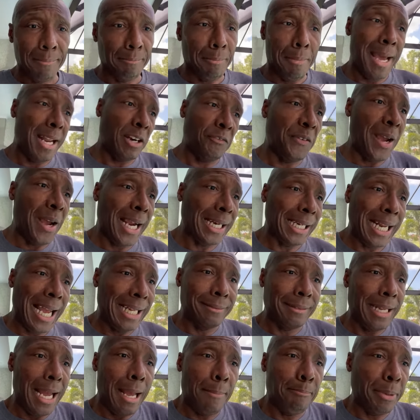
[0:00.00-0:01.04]
Matter of fact,
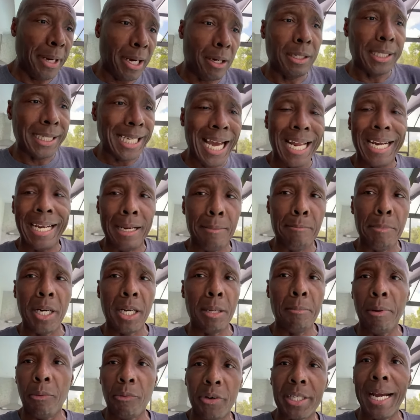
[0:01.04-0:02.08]
I, I barely got any
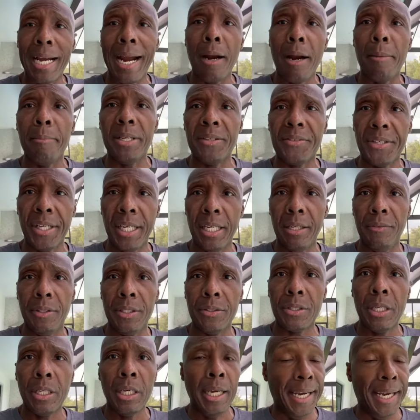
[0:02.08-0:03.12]
money in my retirement
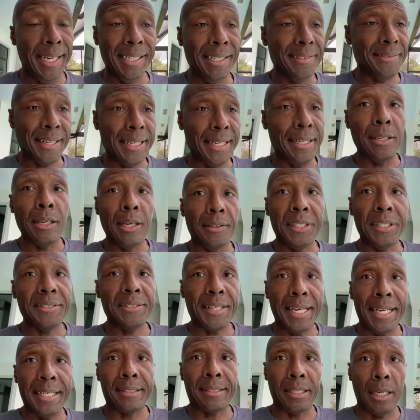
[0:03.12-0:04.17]
savings. And this ain't
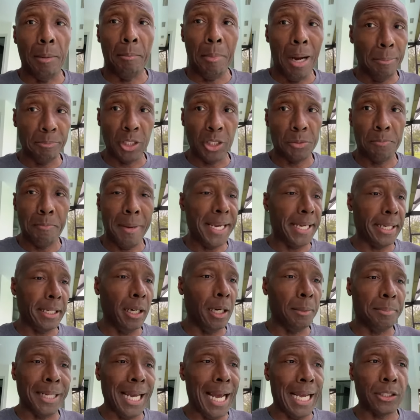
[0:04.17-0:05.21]
this ain't something I'm just making
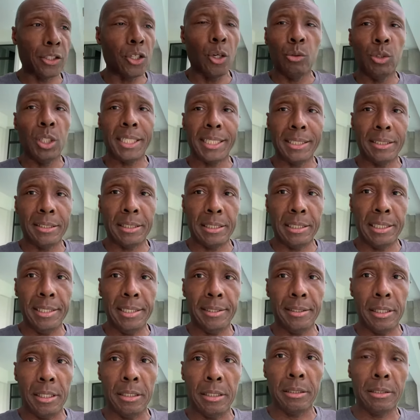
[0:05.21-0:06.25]
up, guys. Go look at the
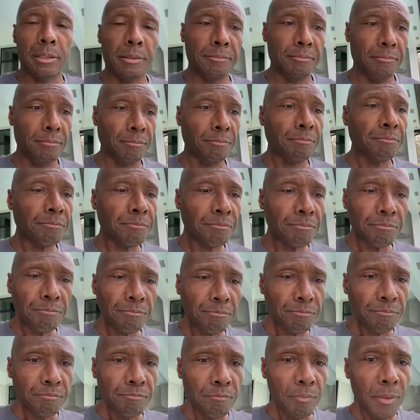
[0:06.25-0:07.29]
statistics.
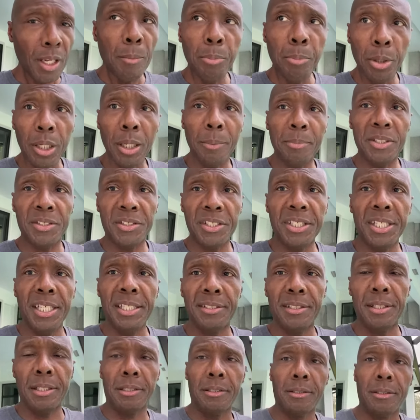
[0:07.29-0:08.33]
Pull up the
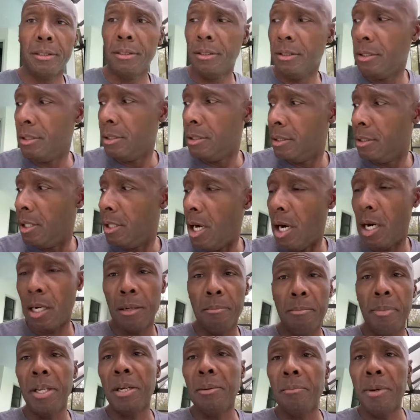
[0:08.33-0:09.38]
statistics.
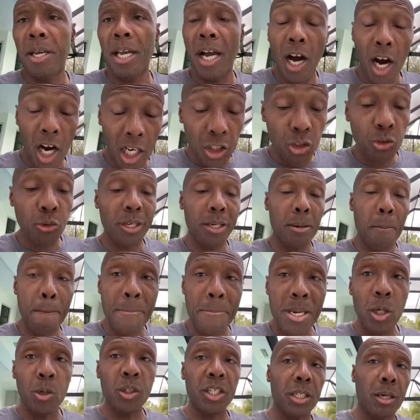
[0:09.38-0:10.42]
100 million, 100
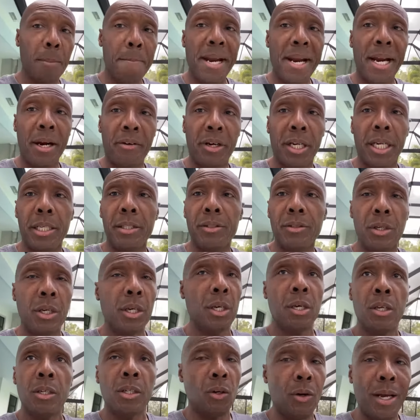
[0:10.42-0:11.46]
million Americans
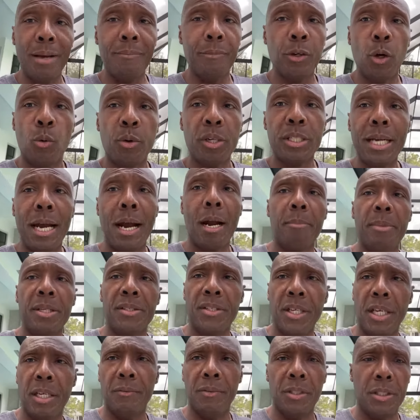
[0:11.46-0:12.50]
don't have no retirement
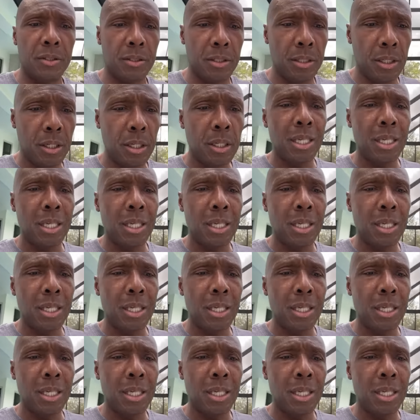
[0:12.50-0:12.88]
savings.